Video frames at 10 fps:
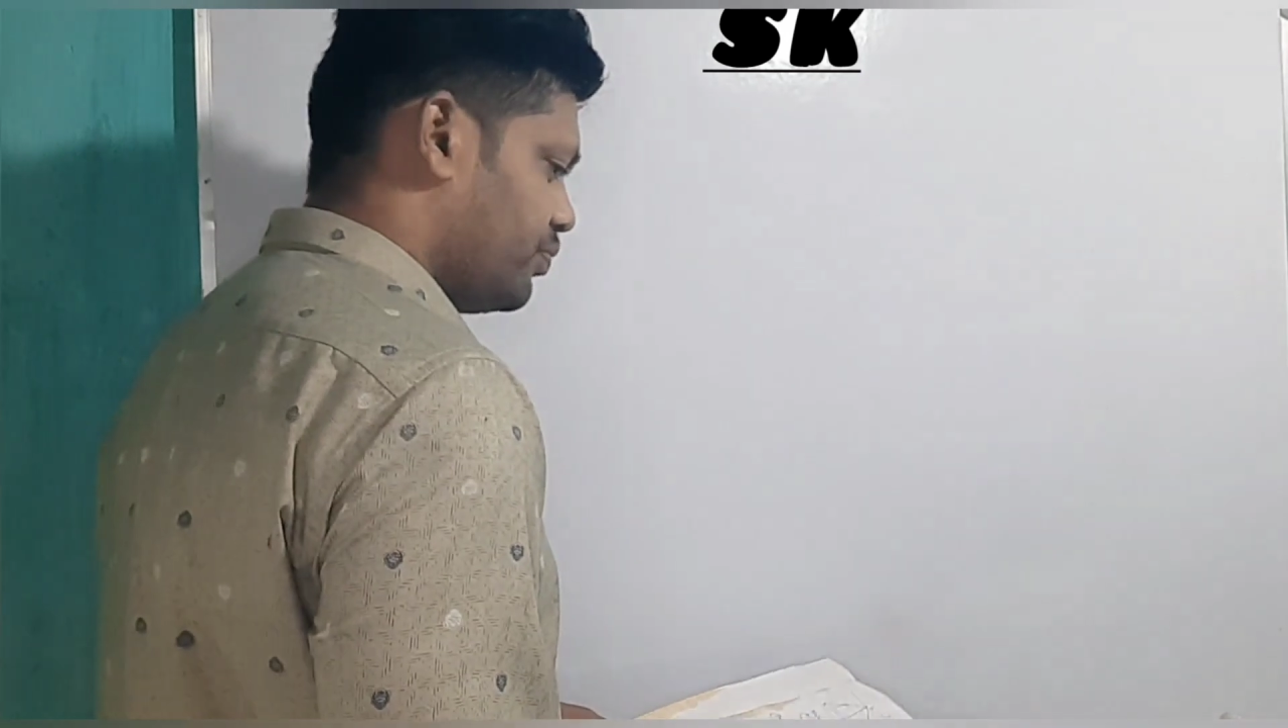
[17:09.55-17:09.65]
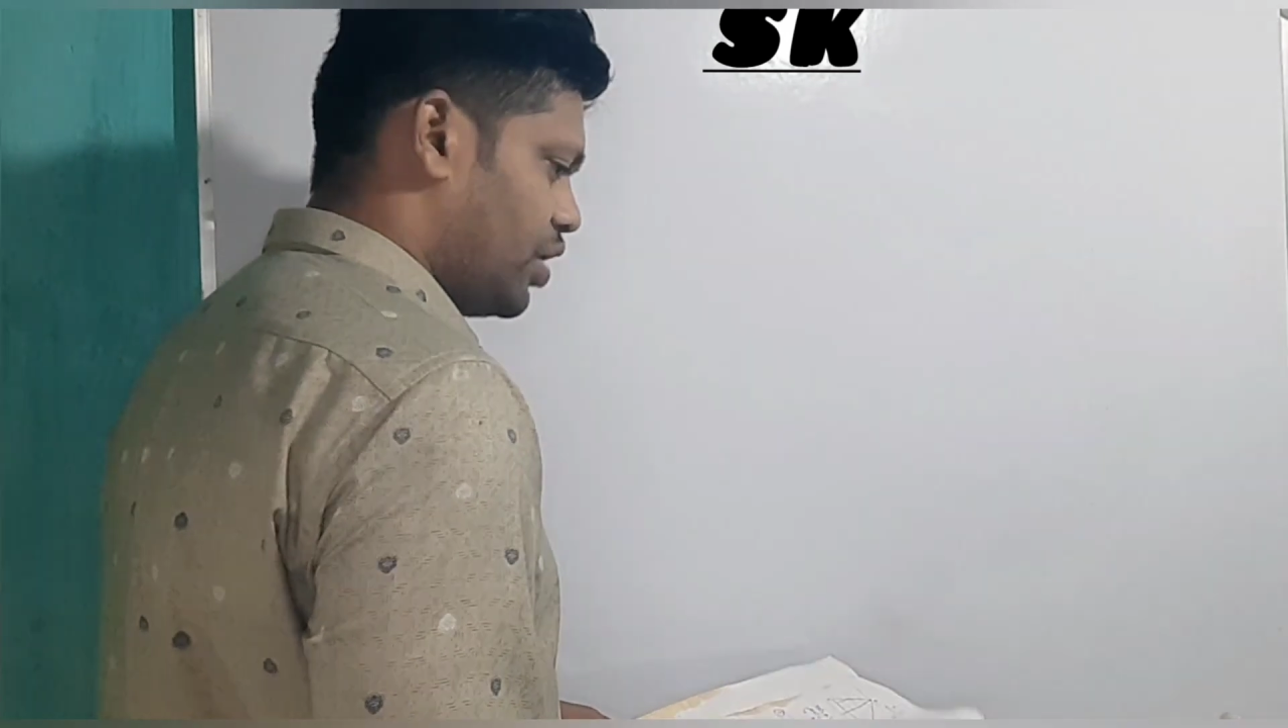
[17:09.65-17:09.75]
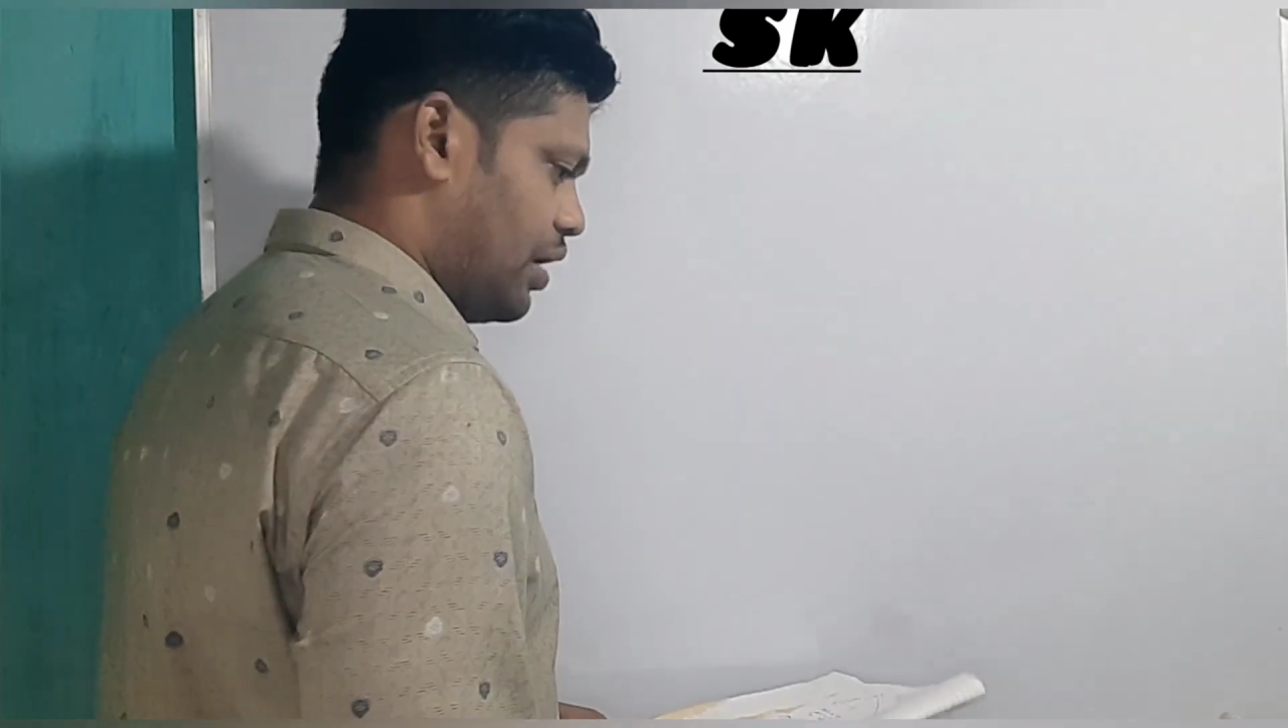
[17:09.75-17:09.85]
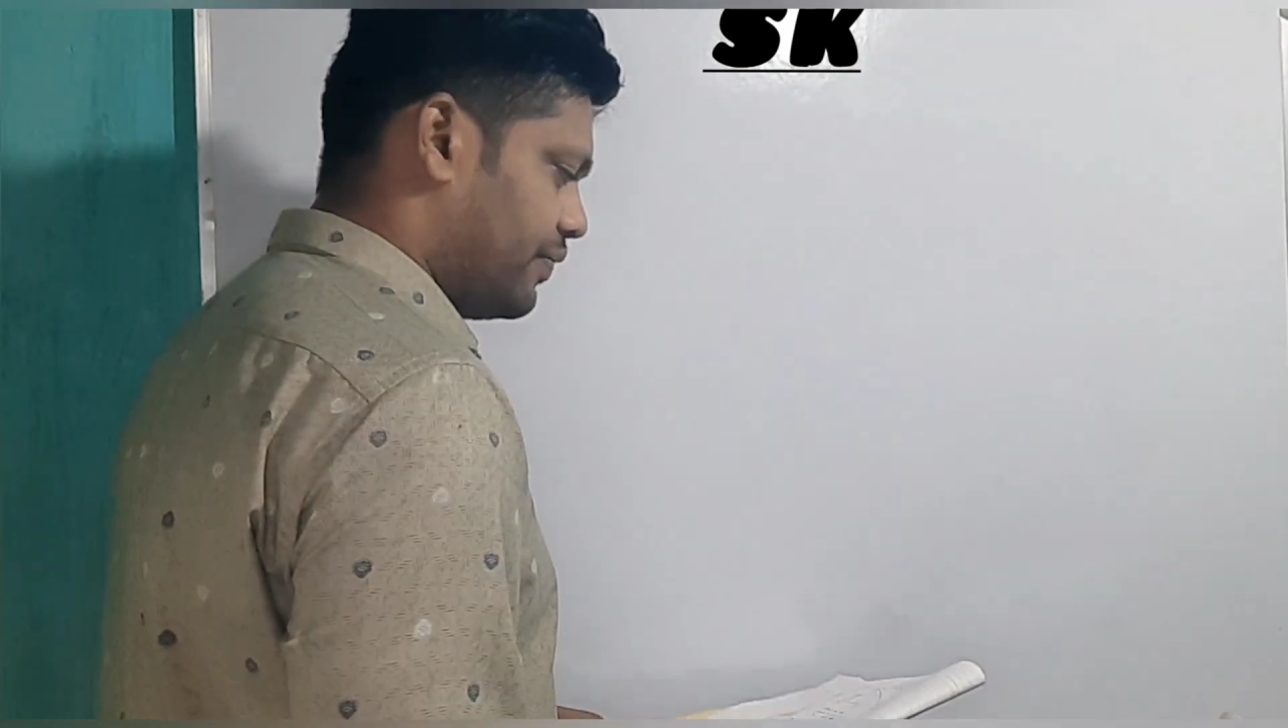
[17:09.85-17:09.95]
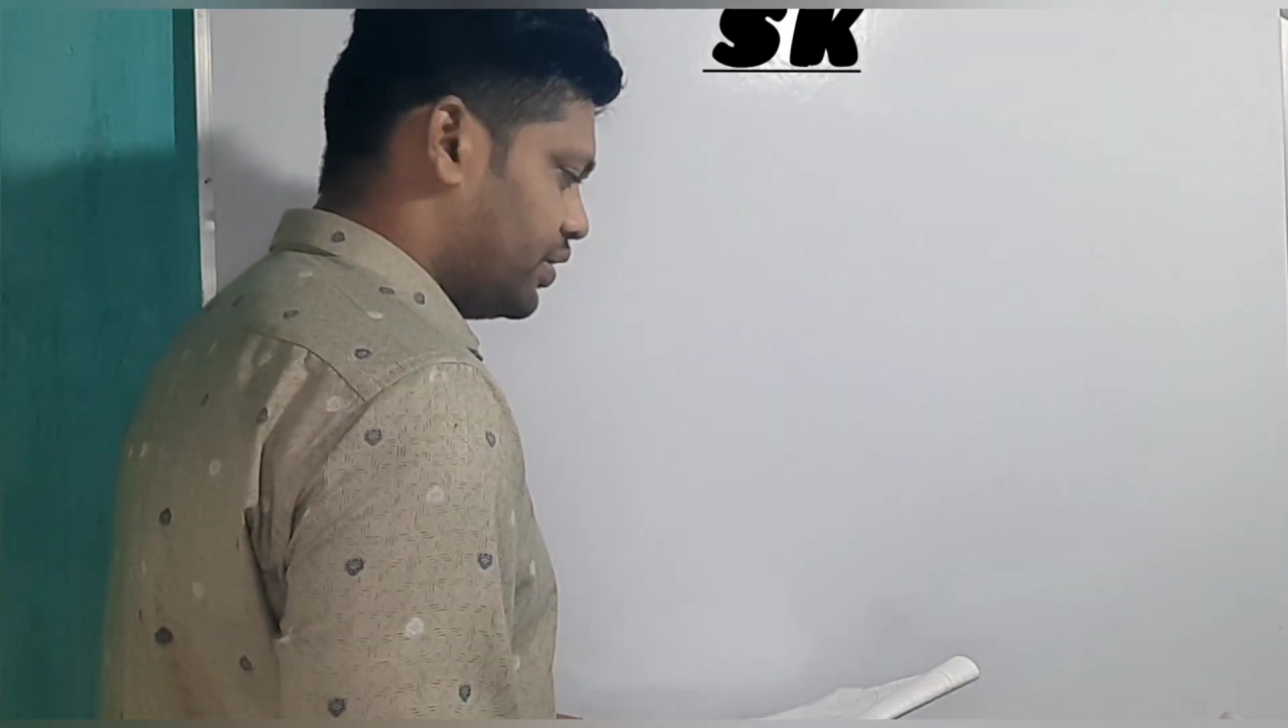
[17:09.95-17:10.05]

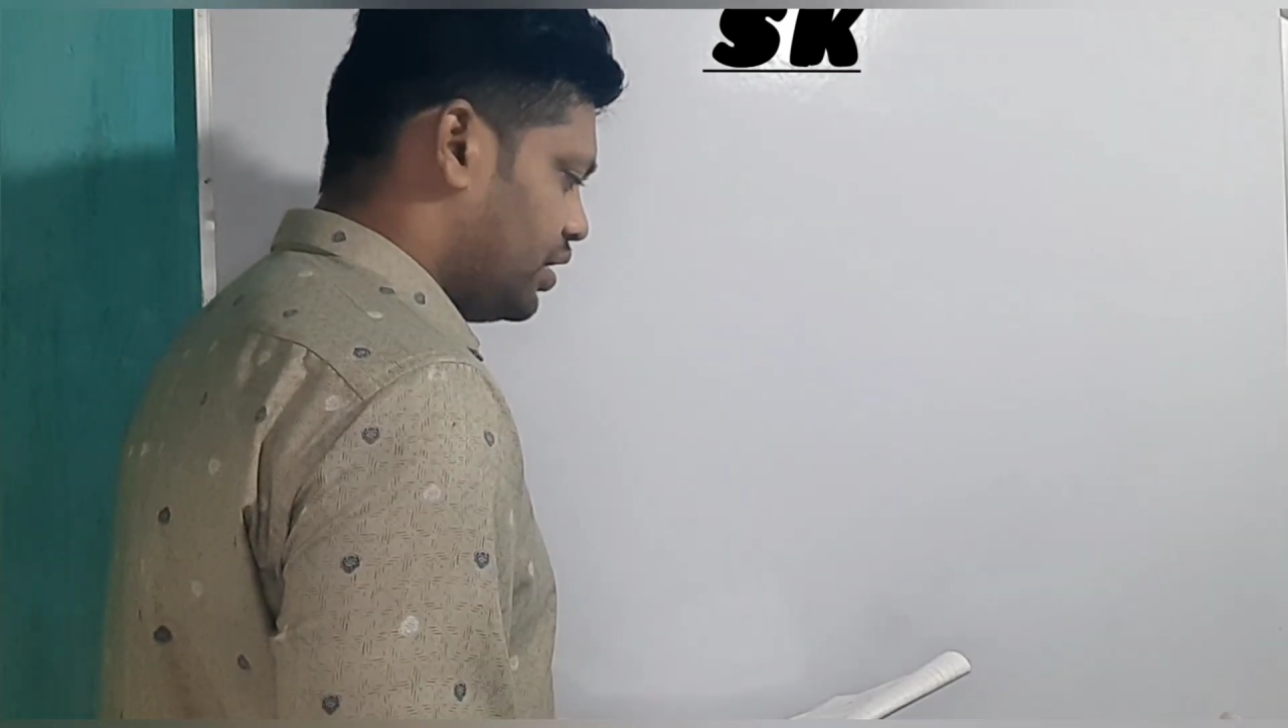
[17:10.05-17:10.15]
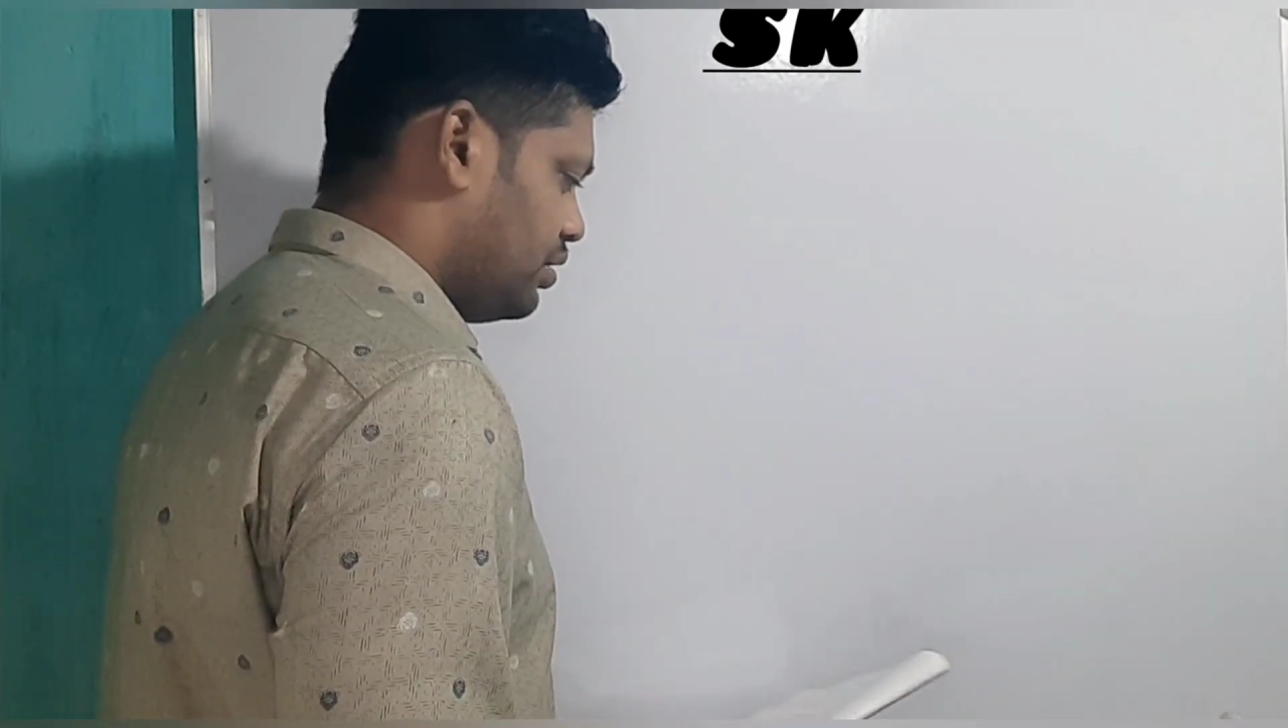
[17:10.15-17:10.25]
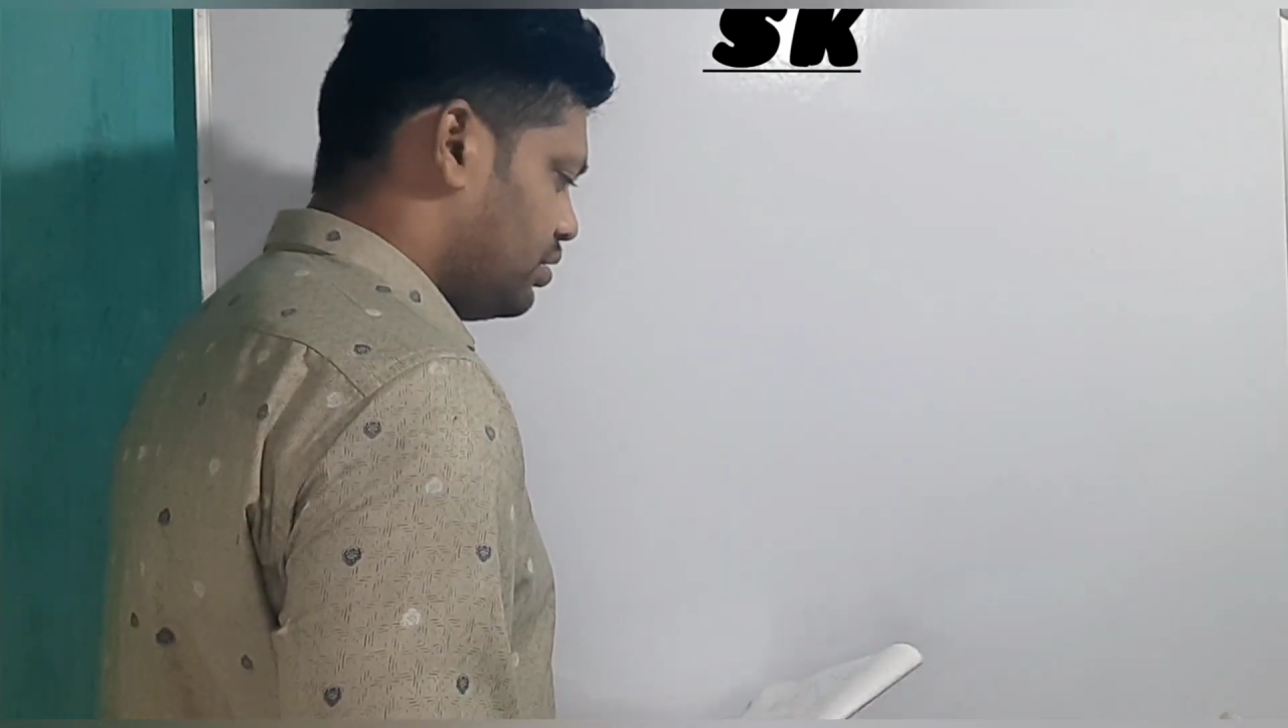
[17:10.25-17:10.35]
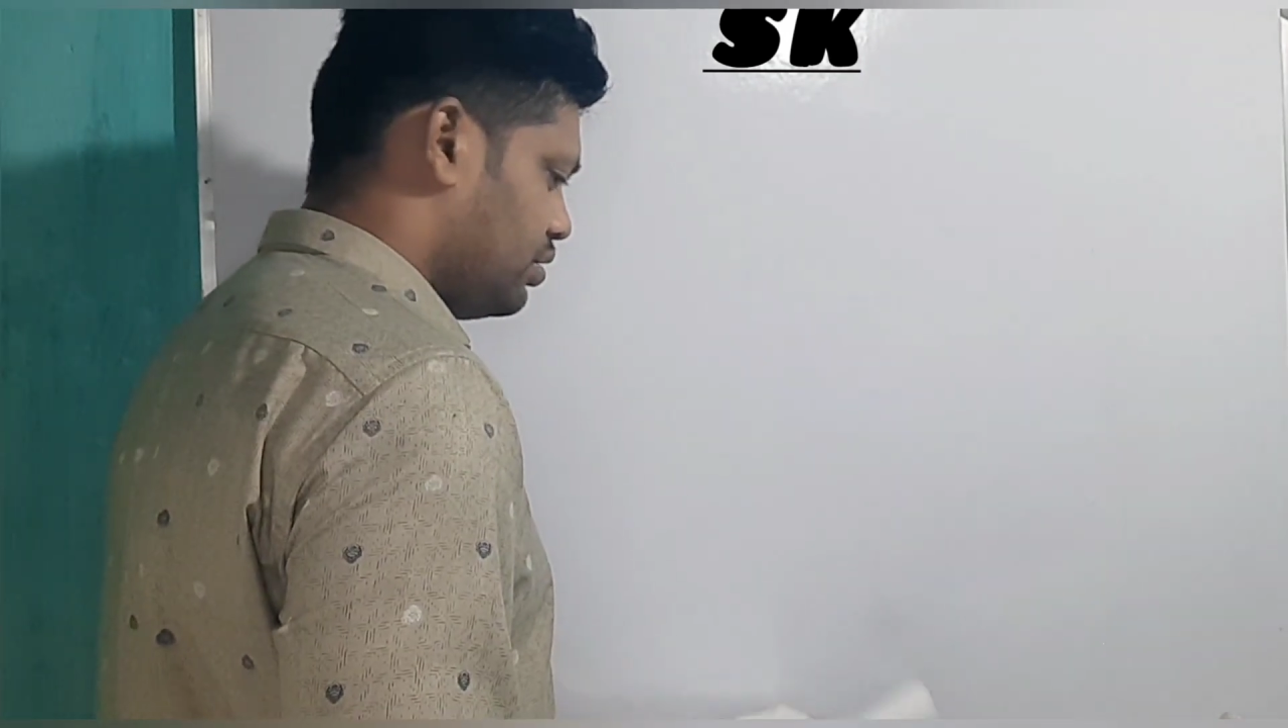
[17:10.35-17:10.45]
After that